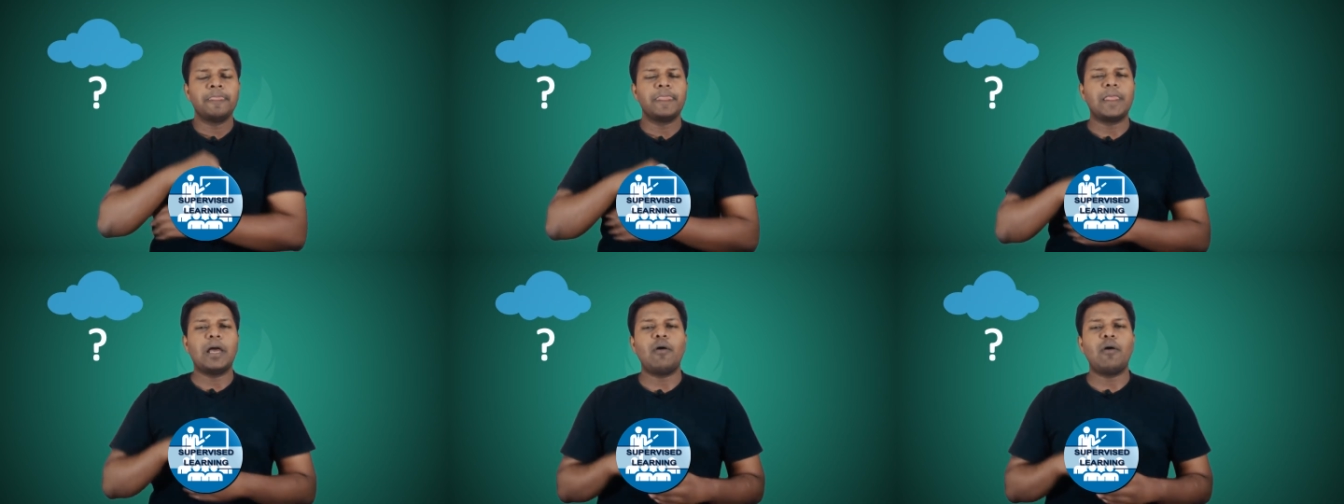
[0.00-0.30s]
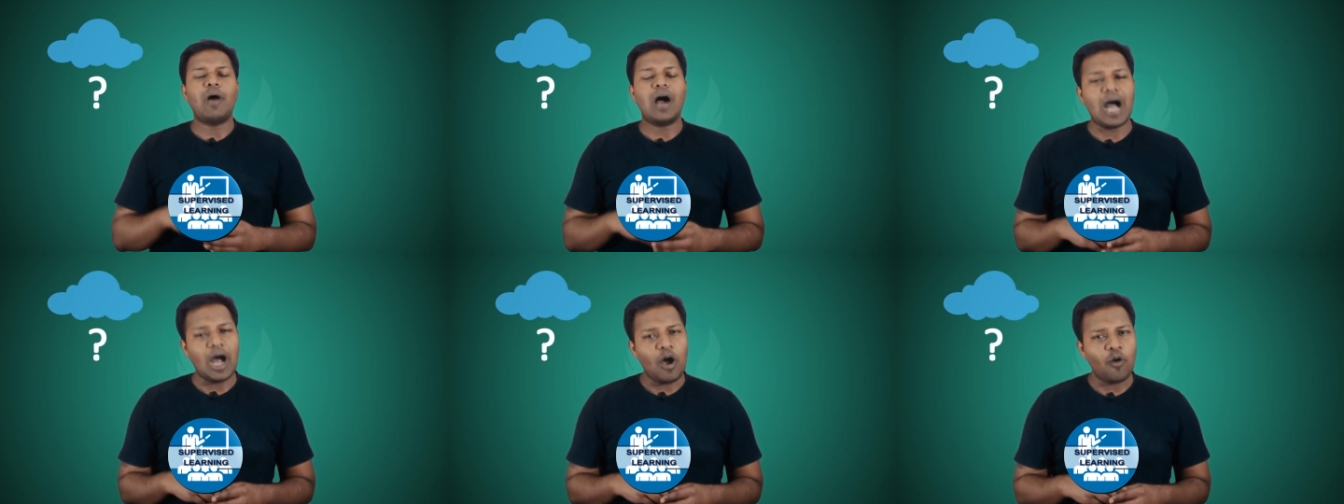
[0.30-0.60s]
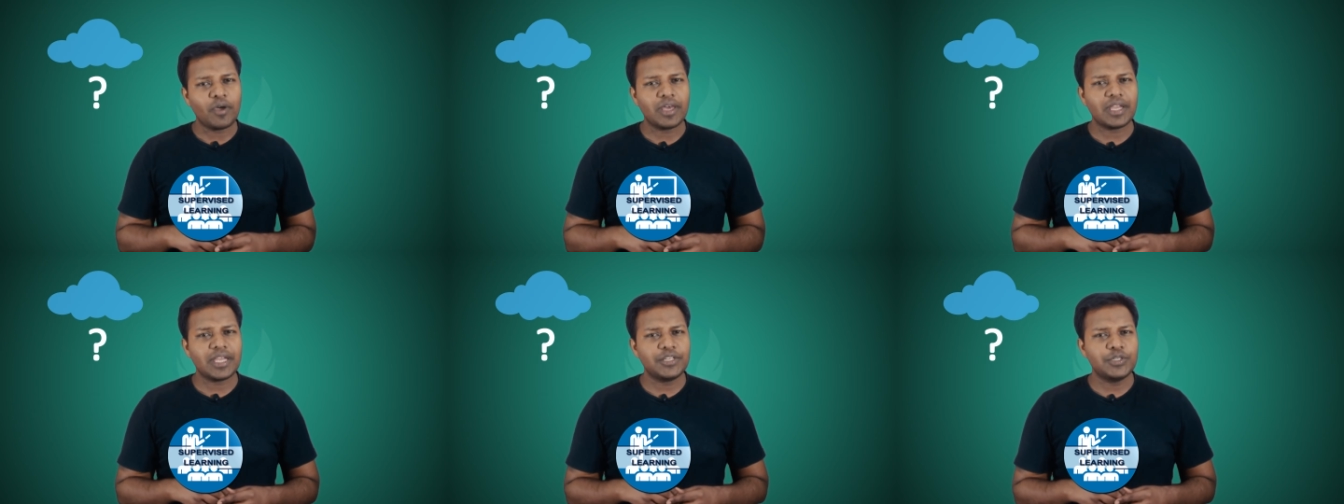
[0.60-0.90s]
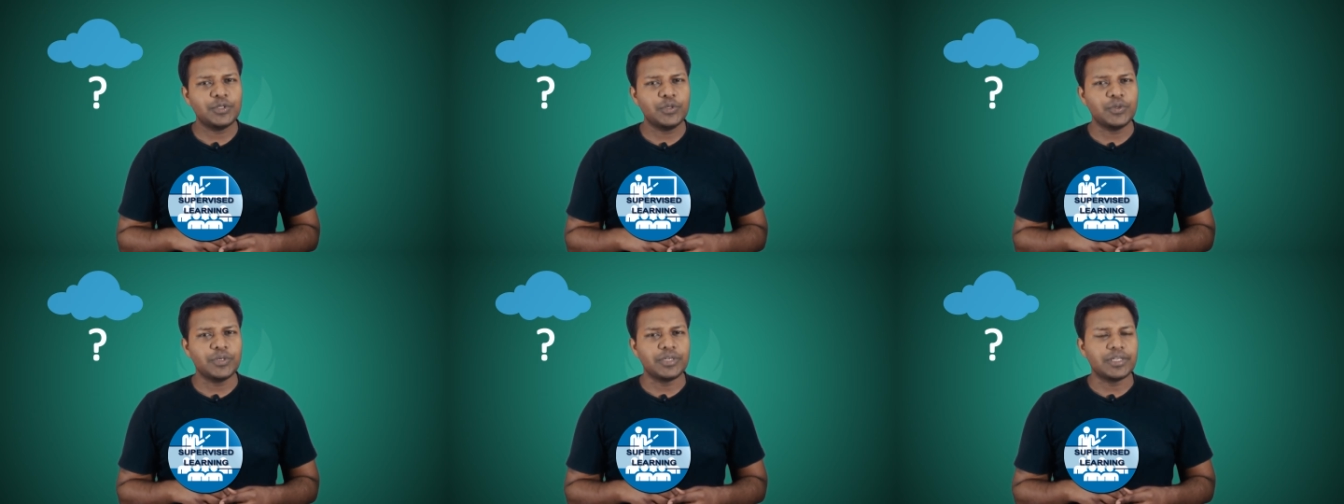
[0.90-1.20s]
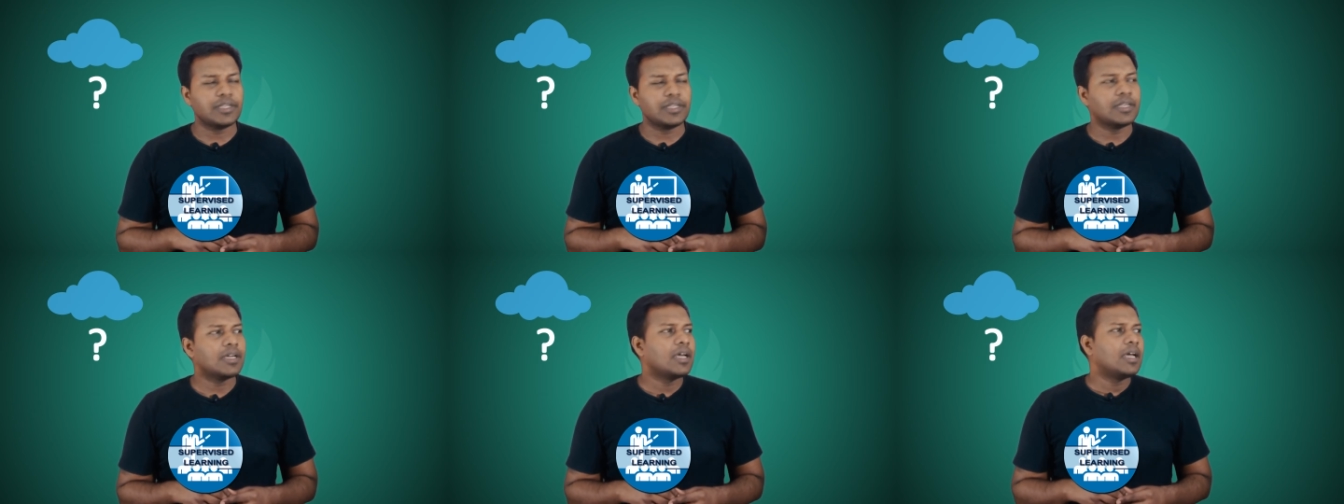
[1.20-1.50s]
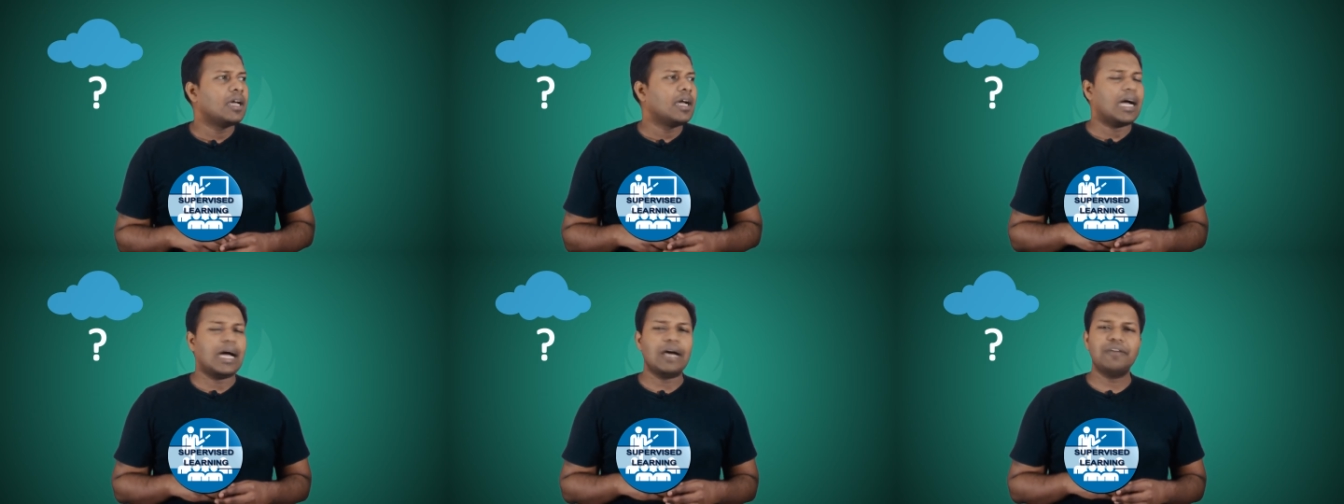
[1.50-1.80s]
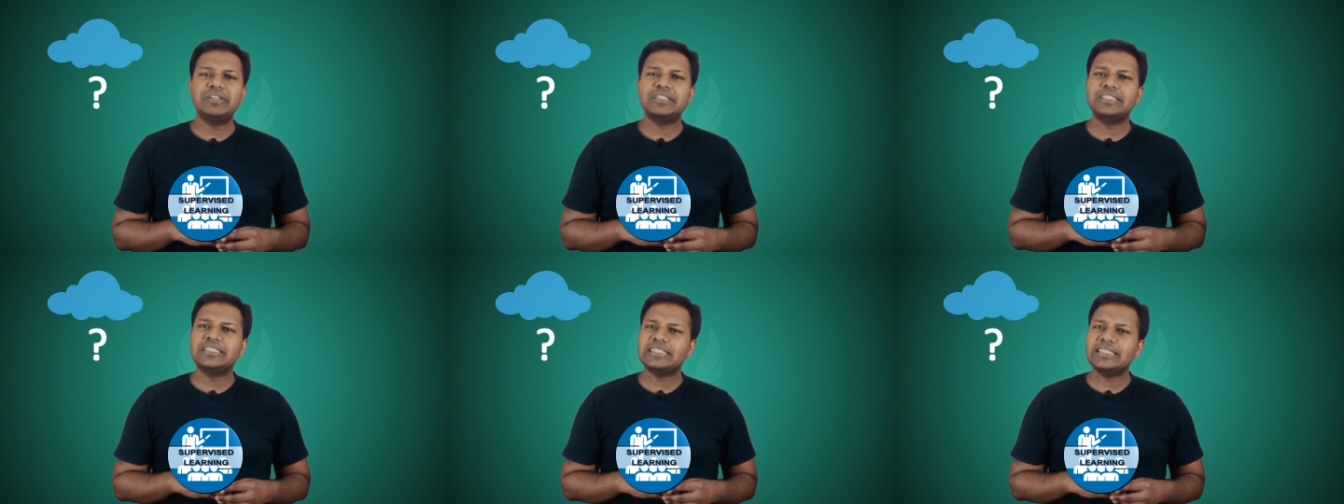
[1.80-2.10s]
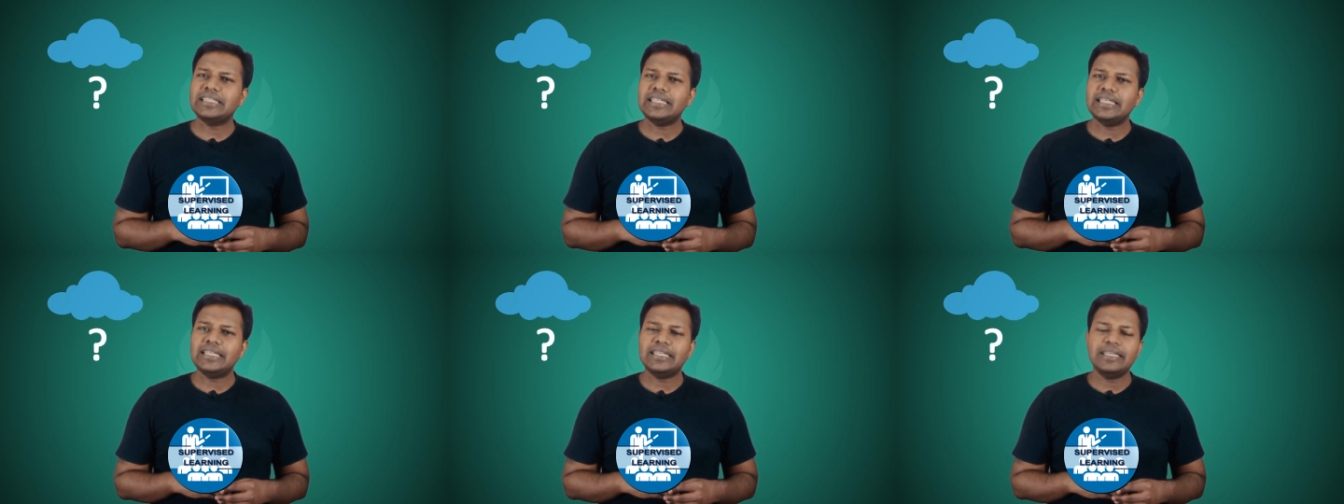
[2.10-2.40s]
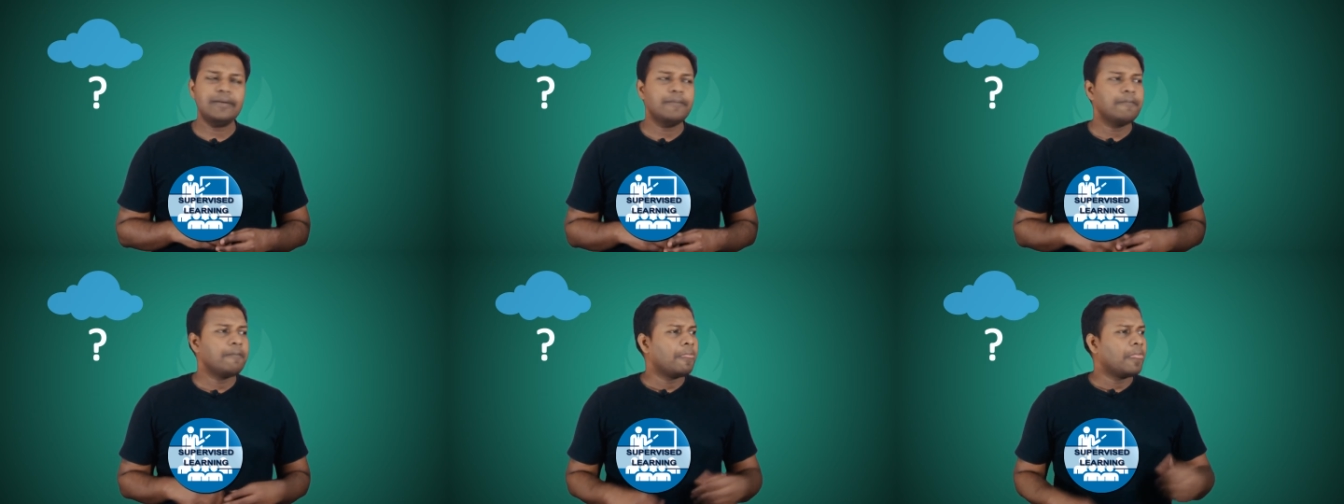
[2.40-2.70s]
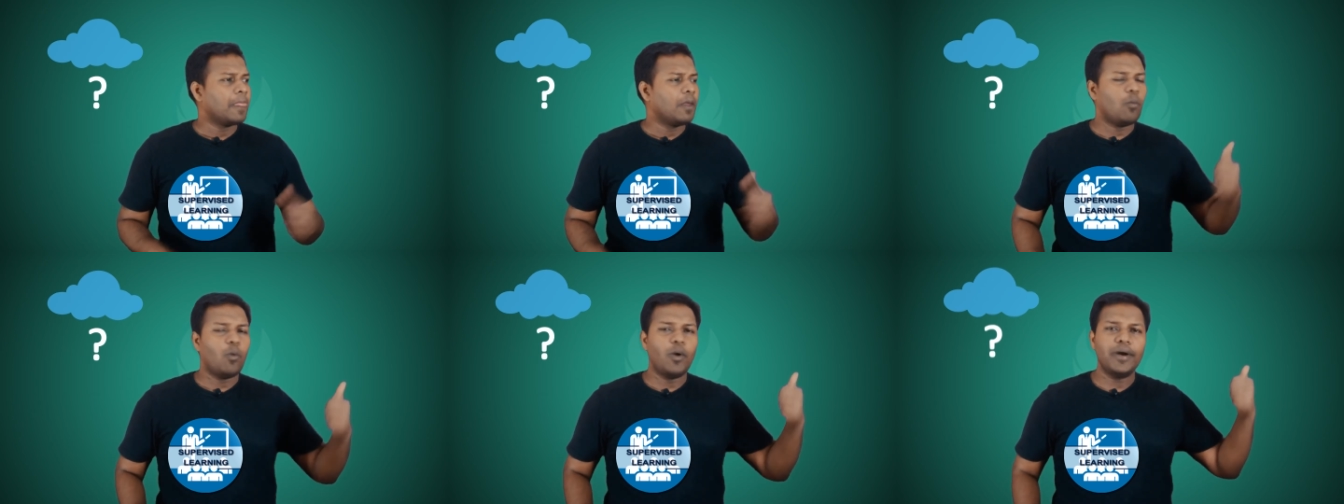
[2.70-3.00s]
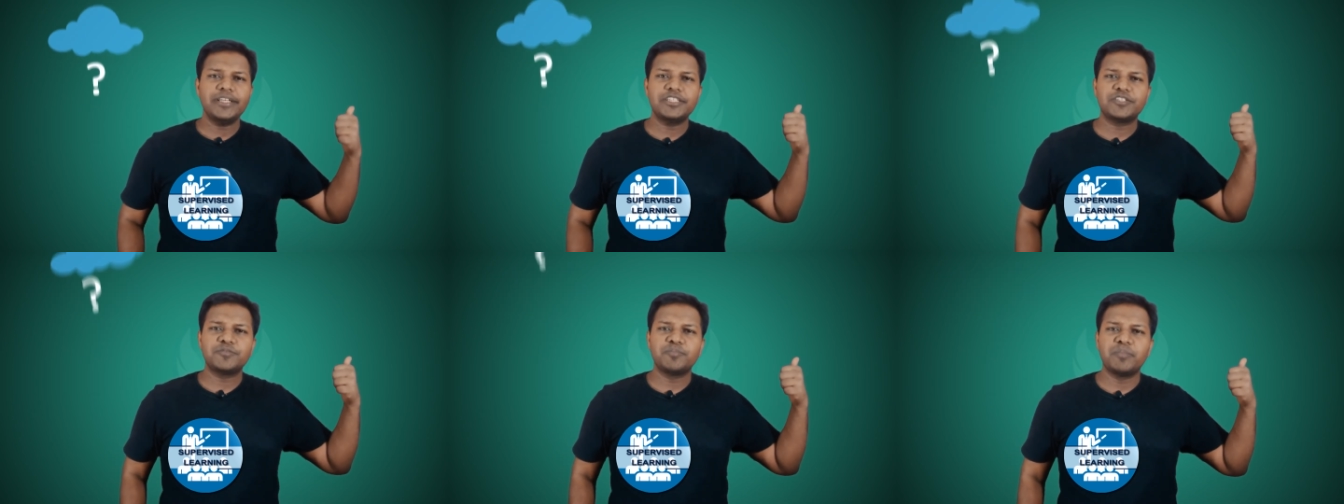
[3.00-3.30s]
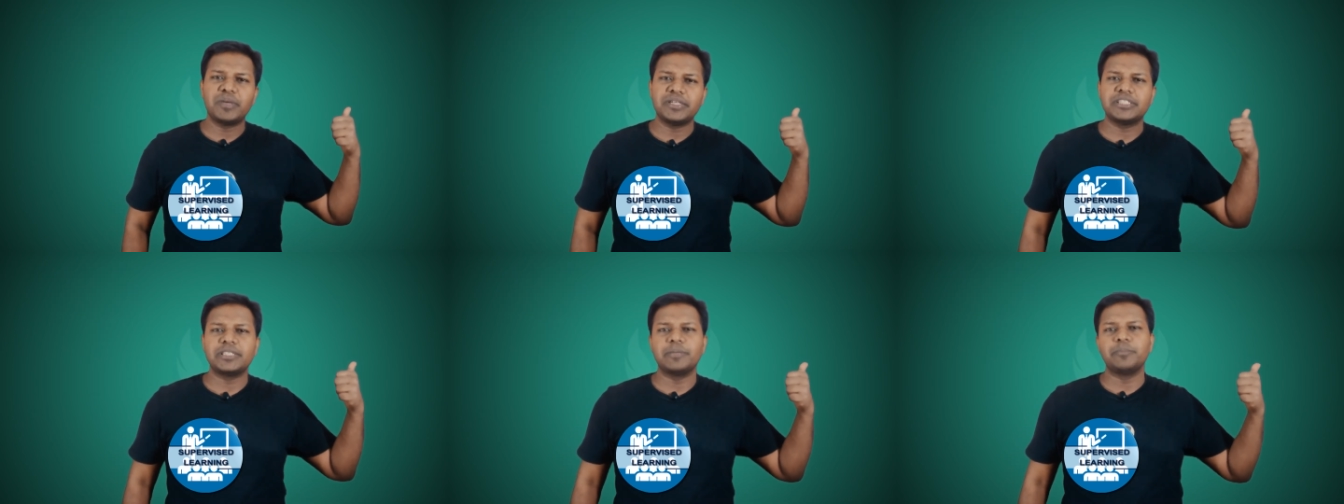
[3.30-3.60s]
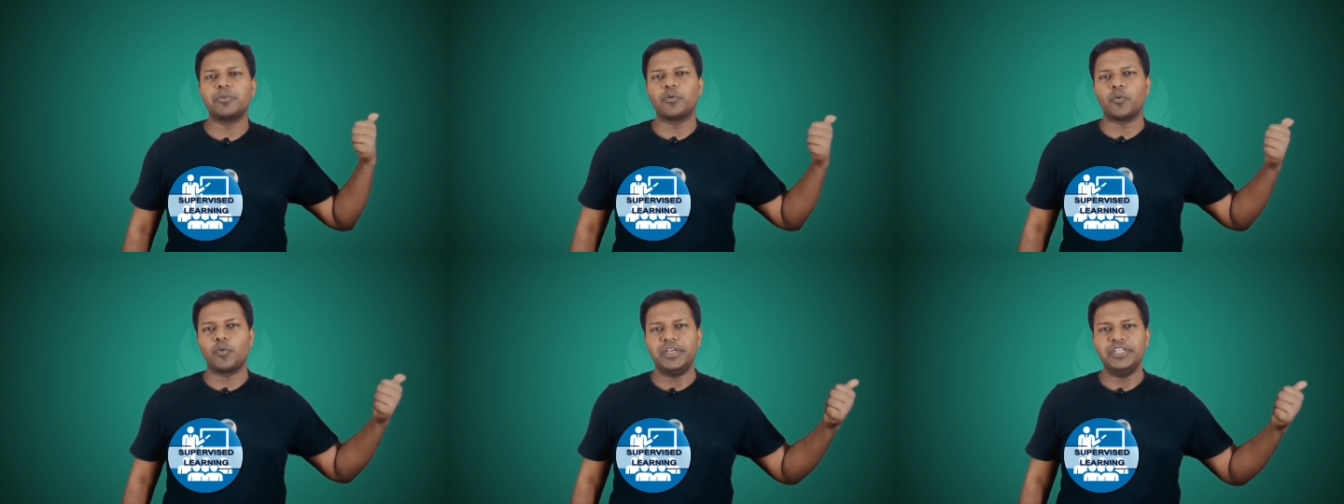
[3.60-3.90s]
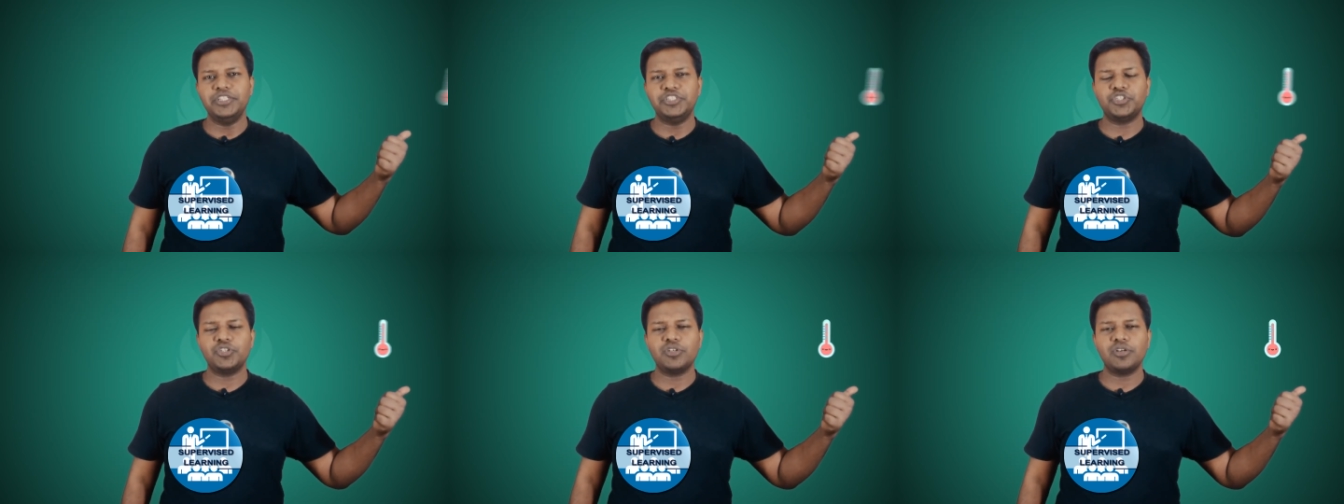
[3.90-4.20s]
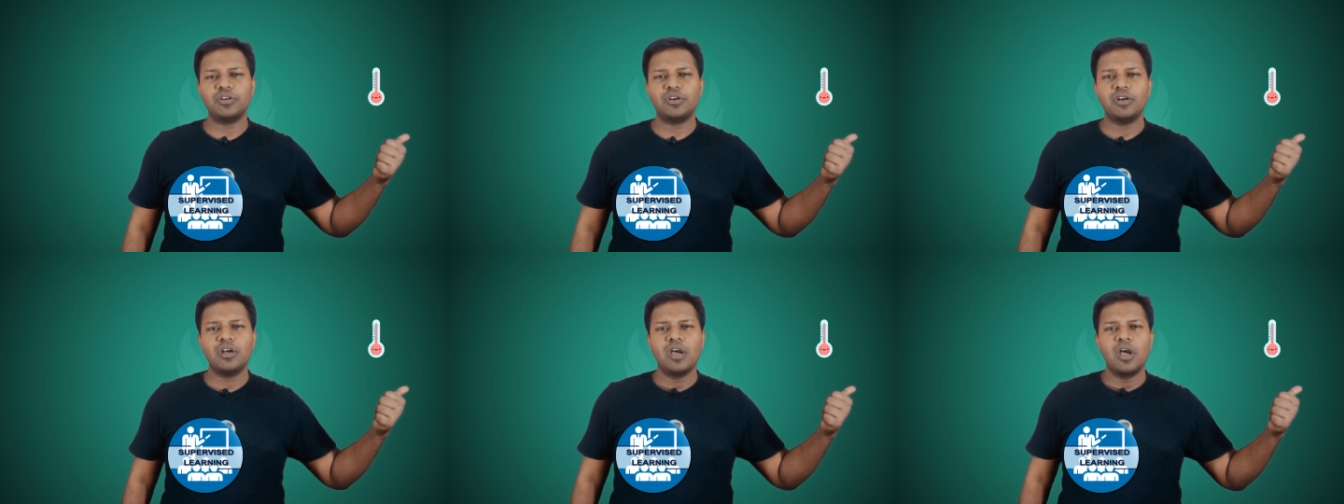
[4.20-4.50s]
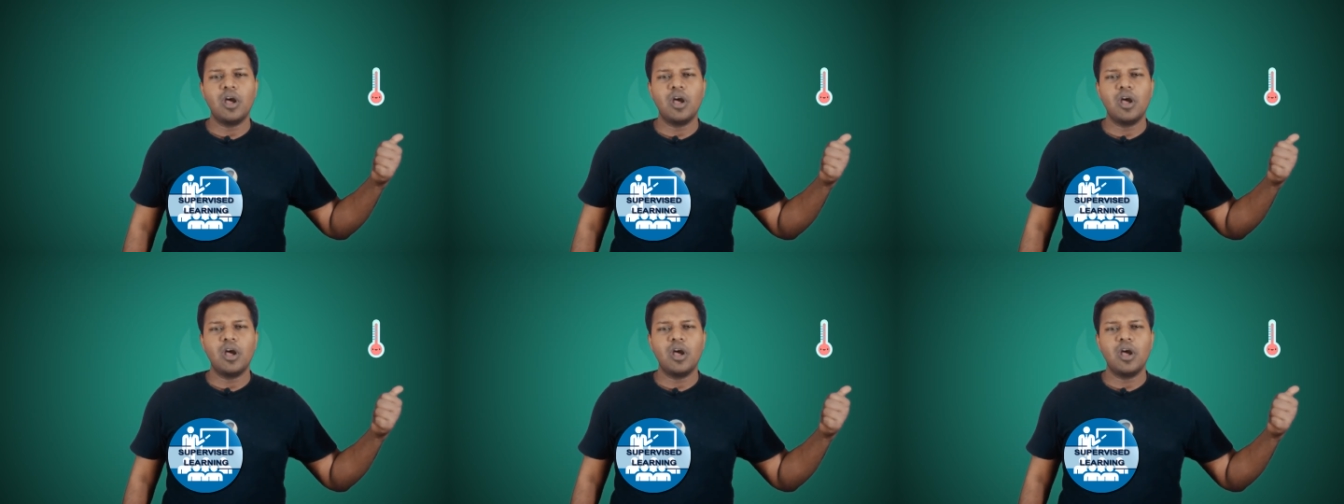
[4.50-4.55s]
Now how can I do it? I will see what is my temperature,